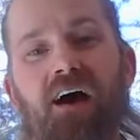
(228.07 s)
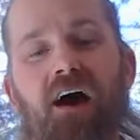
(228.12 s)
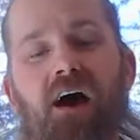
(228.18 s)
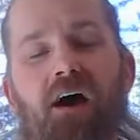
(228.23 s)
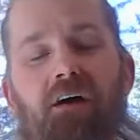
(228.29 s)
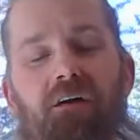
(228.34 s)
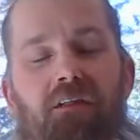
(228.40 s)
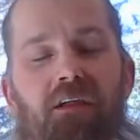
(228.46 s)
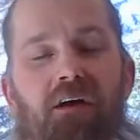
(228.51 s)

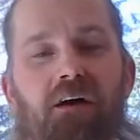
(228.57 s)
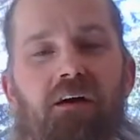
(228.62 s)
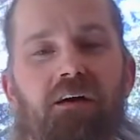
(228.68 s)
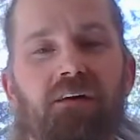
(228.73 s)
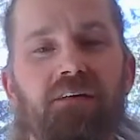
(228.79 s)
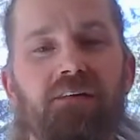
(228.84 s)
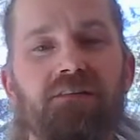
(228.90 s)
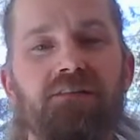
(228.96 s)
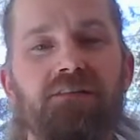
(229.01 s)
our
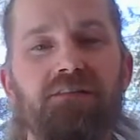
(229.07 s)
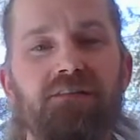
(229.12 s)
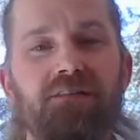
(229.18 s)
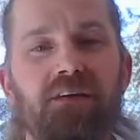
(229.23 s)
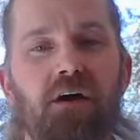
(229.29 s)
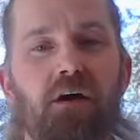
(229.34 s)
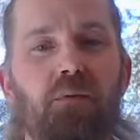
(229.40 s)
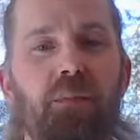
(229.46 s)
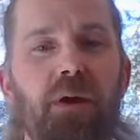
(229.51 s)
lungs
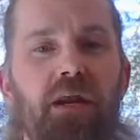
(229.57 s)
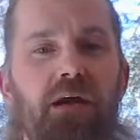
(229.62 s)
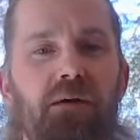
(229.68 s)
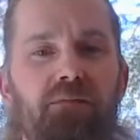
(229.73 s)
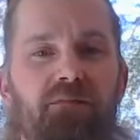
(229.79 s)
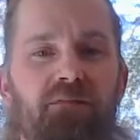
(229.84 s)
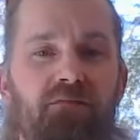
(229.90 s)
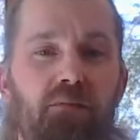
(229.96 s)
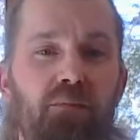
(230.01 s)
are made up
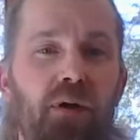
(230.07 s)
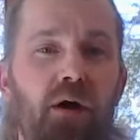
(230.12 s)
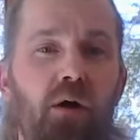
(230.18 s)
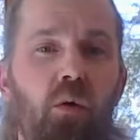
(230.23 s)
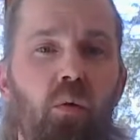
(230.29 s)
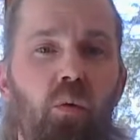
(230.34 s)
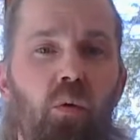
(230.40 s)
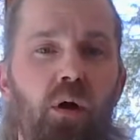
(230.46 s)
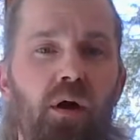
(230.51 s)
of
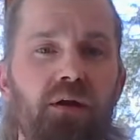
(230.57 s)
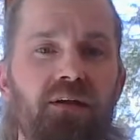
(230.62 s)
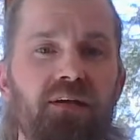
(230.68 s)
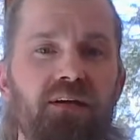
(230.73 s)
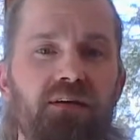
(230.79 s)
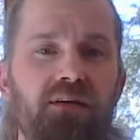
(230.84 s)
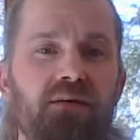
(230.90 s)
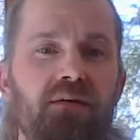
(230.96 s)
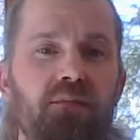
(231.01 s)
about
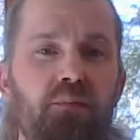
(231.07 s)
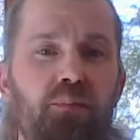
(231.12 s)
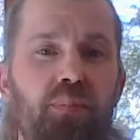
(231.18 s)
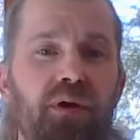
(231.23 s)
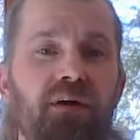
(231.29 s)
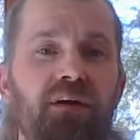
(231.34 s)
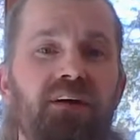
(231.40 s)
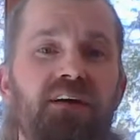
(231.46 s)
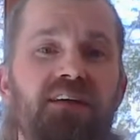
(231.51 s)
1
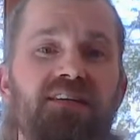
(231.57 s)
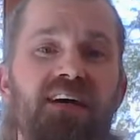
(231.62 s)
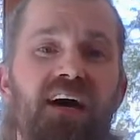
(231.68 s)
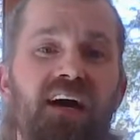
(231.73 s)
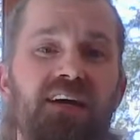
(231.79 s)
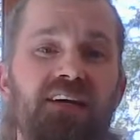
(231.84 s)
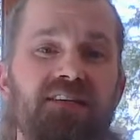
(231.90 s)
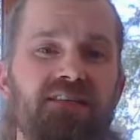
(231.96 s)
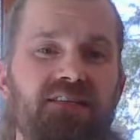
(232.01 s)
billion
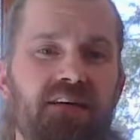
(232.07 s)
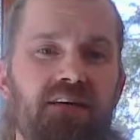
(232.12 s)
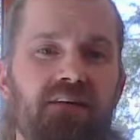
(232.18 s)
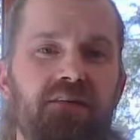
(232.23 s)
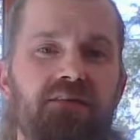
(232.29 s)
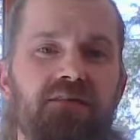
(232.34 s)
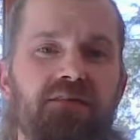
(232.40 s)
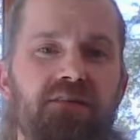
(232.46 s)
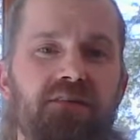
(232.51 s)
tiny
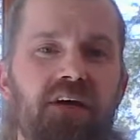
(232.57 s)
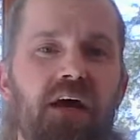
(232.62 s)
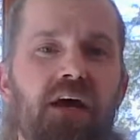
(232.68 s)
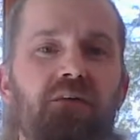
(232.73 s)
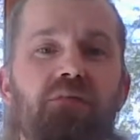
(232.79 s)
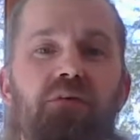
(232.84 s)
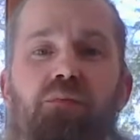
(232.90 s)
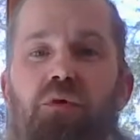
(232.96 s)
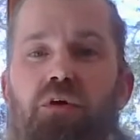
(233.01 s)
cells, and
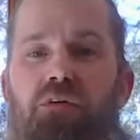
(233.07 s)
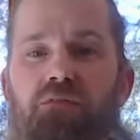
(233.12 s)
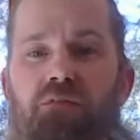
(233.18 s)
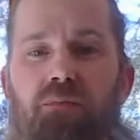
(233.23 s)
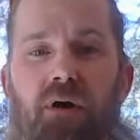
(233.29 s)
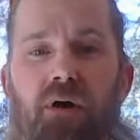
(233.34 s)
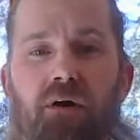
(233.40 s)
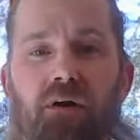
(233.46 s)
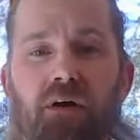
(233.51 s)
we move
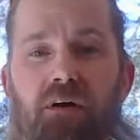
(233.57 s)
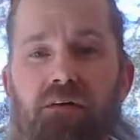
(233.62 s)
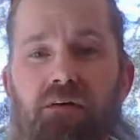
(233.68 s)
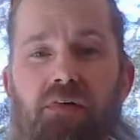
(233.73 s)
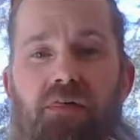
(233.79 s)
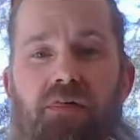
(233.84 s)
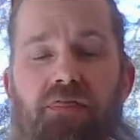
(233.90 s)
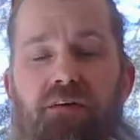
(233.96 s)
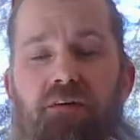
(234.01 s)
about
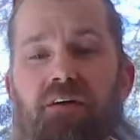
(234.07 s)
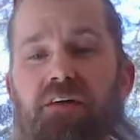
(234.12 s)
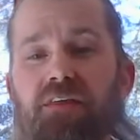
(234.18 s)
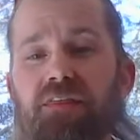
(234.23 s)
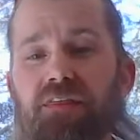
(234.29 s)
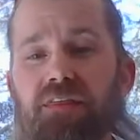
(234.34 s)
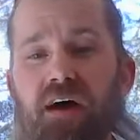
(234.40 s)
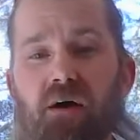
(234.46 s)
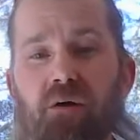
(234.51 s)

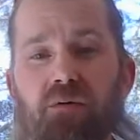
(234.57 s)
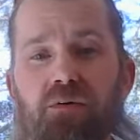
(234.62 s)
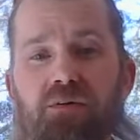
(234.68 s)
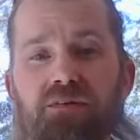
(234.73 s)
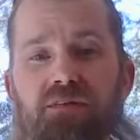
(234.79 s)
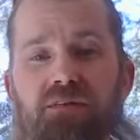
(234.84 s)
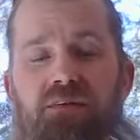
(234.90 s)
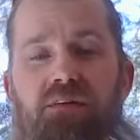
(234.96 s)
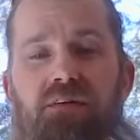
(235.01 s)

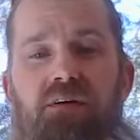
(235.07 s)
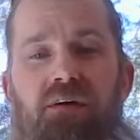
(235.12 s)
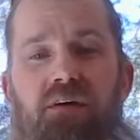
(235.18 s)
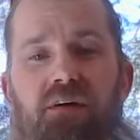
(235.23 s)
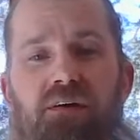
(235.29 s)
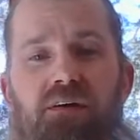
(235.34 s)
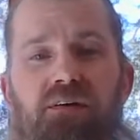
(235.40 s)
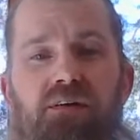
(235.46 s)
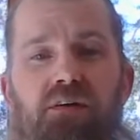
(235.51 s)
130,000
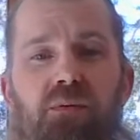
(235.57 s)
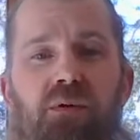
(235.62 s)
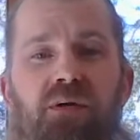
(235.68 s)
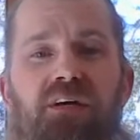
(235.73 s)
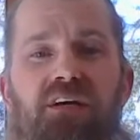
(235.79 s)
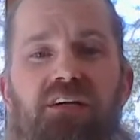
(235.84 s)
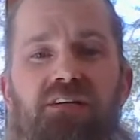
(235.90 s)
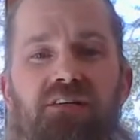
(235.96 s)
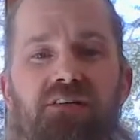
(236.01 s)
cubic
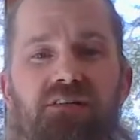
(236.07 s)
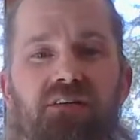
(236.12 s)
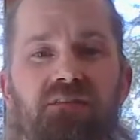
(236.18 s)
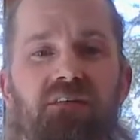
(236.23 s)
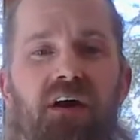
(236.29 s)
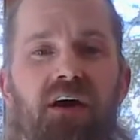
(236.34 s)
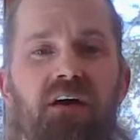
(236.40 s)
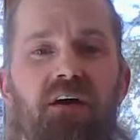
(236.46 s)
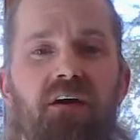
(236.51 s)
inches of
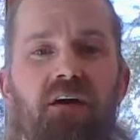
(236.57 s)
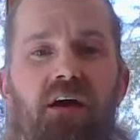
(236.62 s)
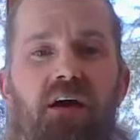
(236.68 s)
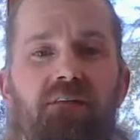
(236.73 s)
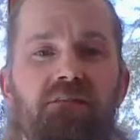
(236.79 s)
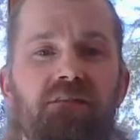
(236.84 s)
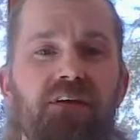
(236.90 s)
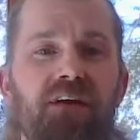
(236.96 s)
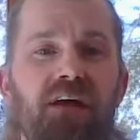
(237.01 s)
air
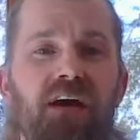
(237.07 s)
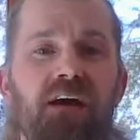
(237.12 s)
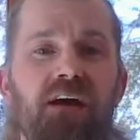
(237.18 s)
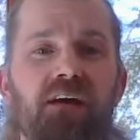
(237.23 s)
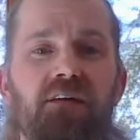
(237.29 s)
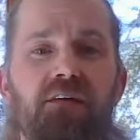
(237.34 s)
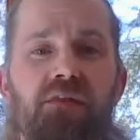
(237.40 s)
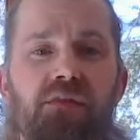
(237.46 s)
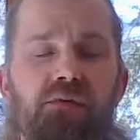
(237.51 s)
every
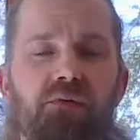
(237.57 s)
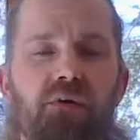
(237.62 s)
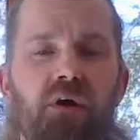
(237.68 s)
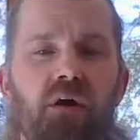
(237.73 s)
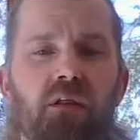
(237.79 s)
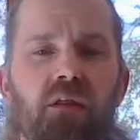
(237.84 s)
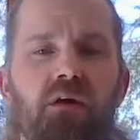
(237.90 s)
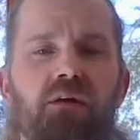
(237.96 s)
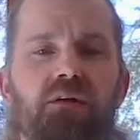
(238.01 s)
day through our
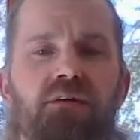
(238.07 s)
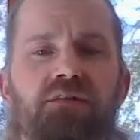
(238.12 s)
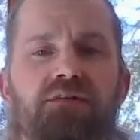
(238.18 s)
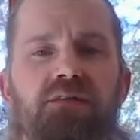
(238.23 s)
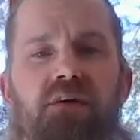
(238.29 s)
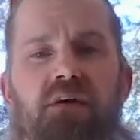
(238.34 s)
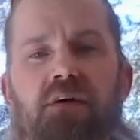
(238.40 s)
lungs.